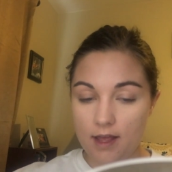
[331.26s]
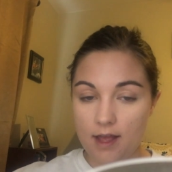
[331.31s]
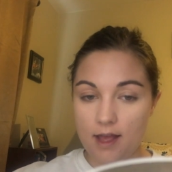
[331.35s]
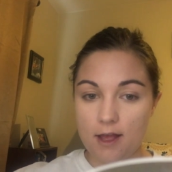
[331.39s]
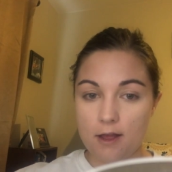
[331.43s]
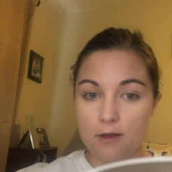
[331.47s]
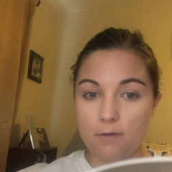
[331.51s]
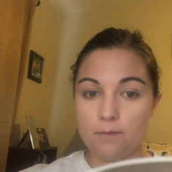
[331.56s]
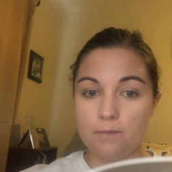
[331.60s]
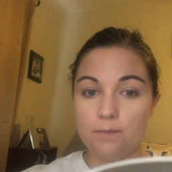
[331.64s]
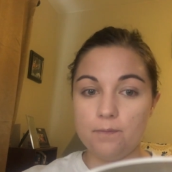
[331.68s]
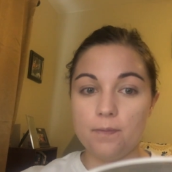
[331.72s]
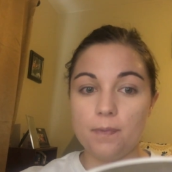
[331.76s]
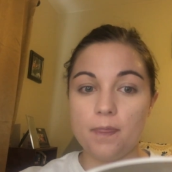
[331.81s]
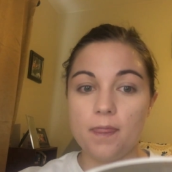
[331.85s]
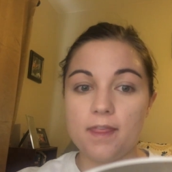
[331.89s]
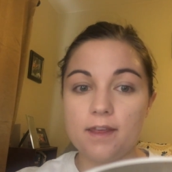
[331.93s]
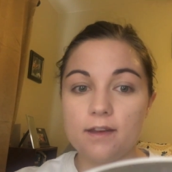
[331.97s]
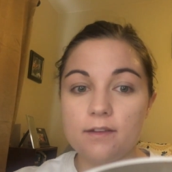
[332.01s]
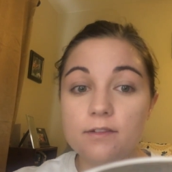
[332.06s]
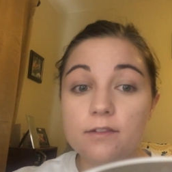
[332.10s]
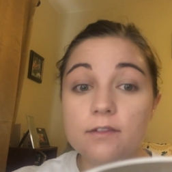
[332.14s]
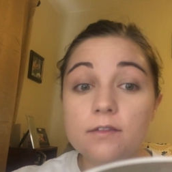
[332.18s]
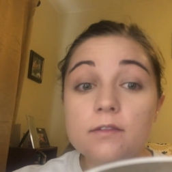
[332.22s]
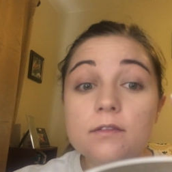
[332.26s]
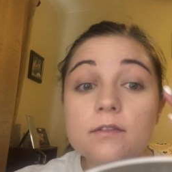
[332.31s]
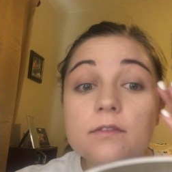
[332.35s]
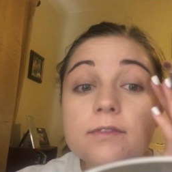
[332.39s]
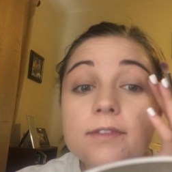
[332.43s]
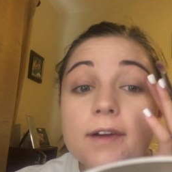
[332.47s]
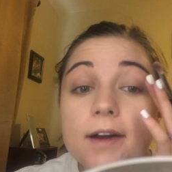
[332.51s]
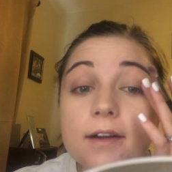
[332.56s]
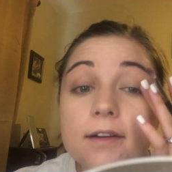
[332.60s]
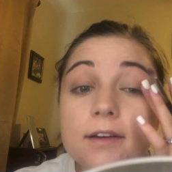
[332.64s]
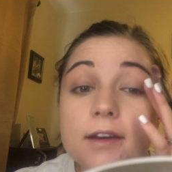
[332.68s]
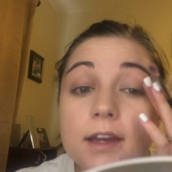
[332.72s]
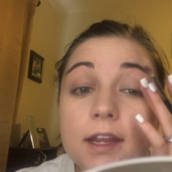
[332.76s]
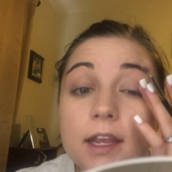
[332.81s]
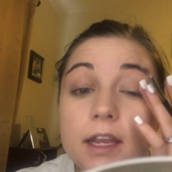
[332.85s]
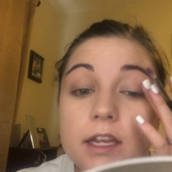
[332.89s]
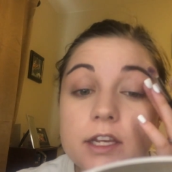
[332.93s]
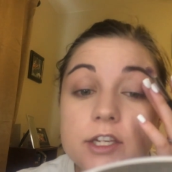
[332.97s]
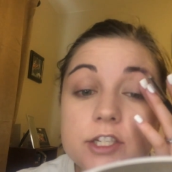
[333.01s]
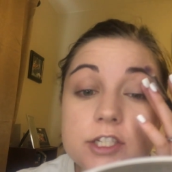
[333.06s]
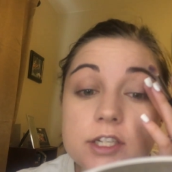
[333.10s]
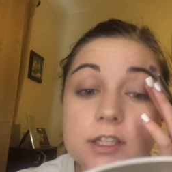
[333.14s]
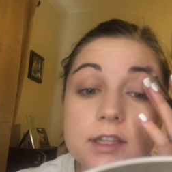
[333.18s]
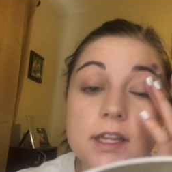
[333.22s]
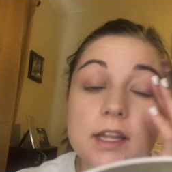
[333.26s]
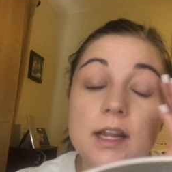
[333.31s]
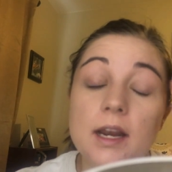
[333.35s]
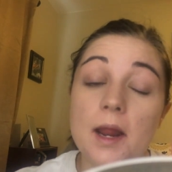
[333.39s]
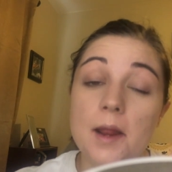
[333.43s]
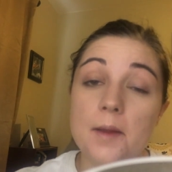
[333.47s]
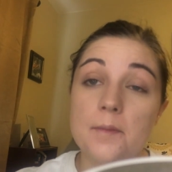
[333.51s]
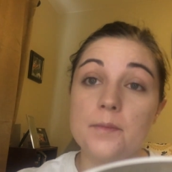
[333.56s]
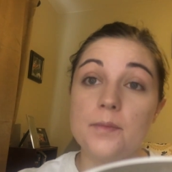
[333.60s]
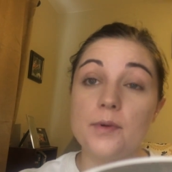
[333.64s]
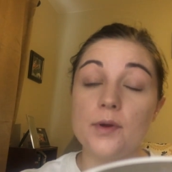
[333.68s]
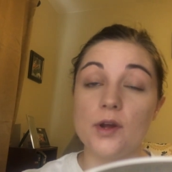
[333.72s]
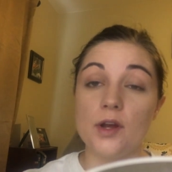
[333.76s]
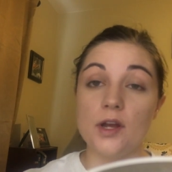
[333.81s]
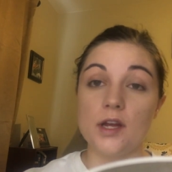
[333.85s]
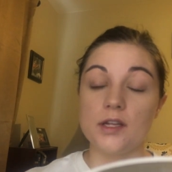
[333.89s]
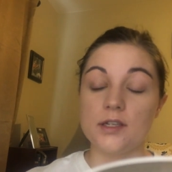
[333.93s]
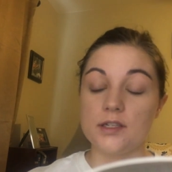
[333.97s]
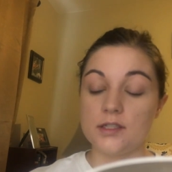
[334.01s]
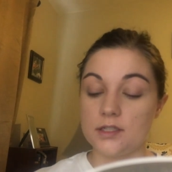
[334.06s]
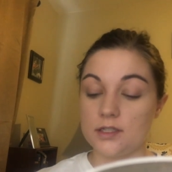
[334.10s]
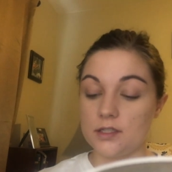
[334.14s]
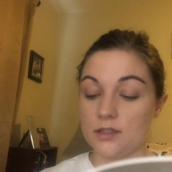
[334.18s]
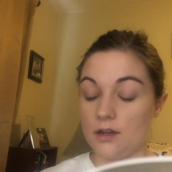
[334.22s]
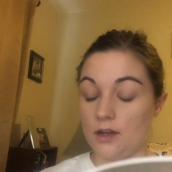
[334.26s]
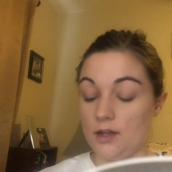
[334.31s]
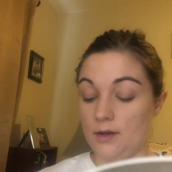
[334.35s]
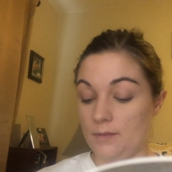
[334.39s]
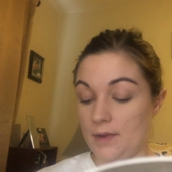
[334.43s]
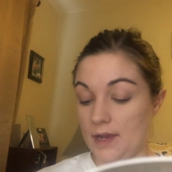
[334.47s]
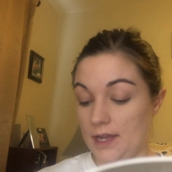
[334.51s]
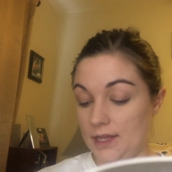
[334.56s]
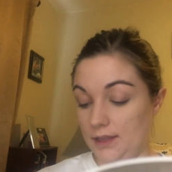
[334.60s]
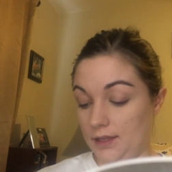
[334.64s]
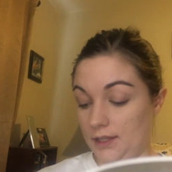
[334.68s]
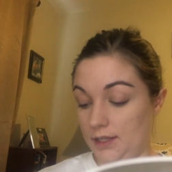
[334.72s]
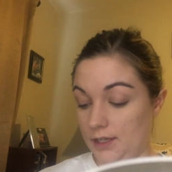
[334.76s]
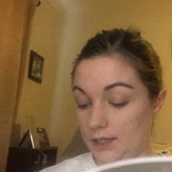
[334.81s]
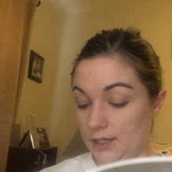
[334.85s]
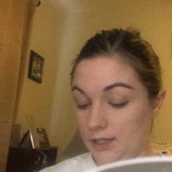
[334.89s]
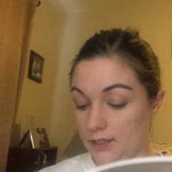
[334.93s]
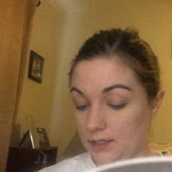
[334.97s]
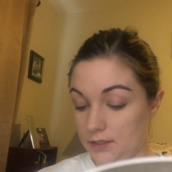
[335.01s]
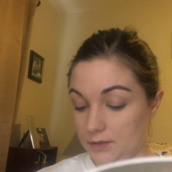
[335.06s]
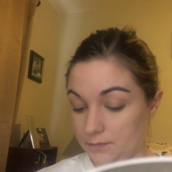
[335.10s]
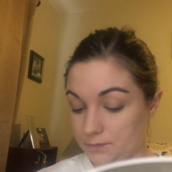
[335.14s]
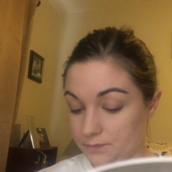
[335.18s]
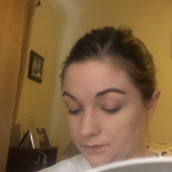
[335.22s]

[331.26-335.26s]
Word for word: um, the foundation that I put on my lid.